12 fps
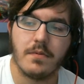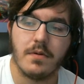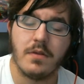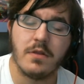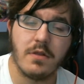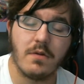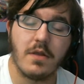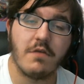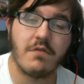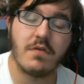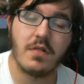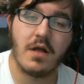The
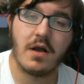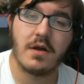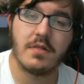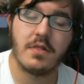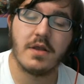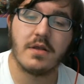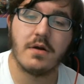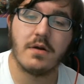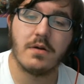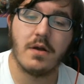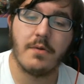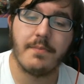donation lot, like,
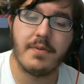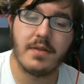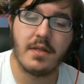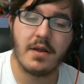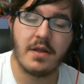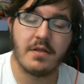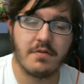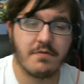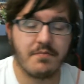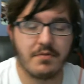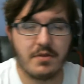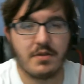our LP night's
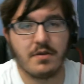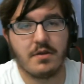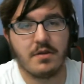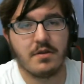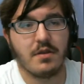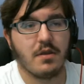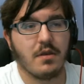pretty good.